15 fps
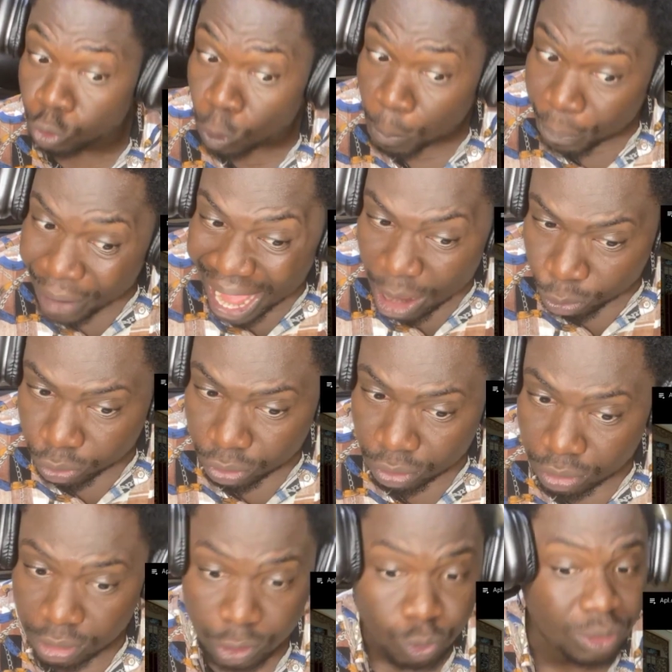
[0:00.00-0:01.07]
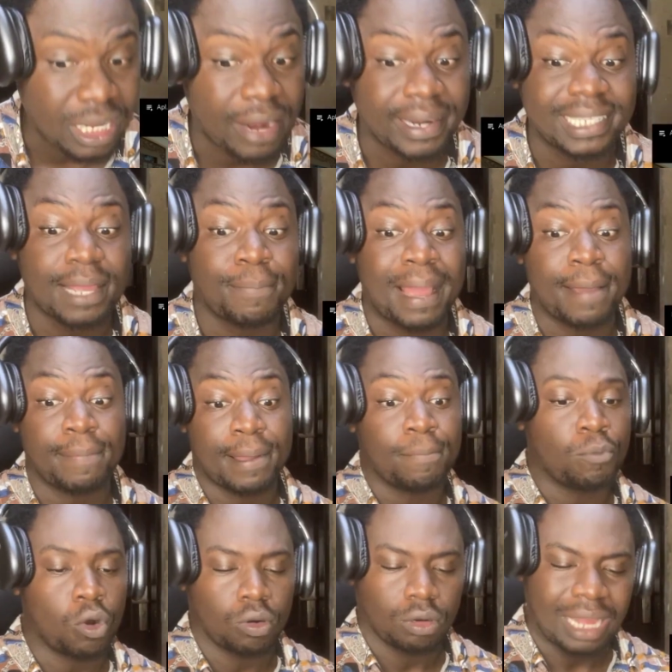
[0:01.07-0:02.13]
proud. It was directed by Ben
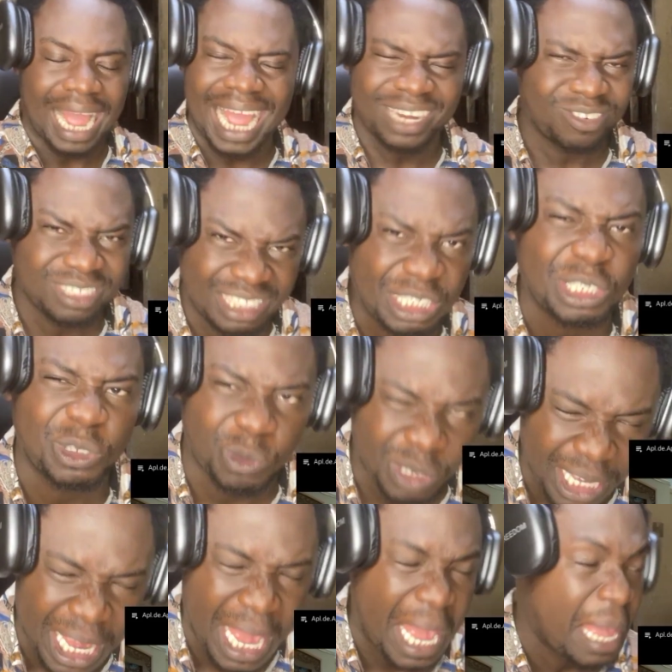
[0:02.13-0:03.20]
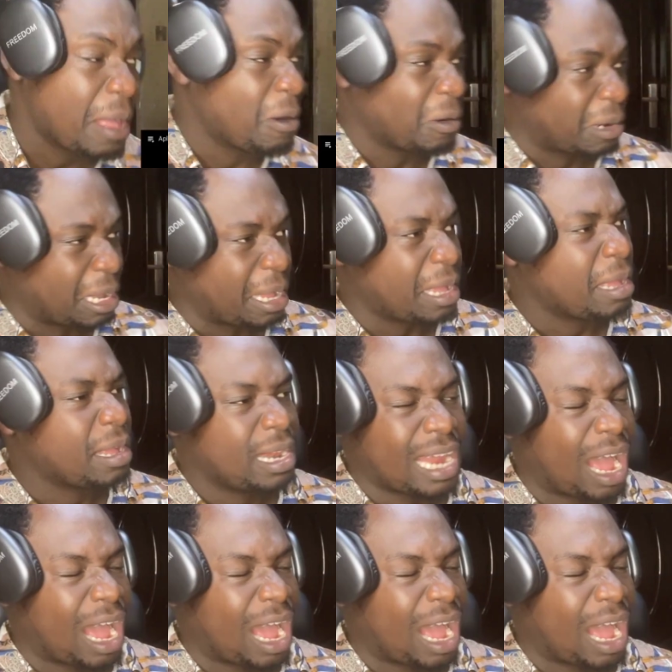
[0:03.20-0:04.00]
Moore. I don't think you care, okay?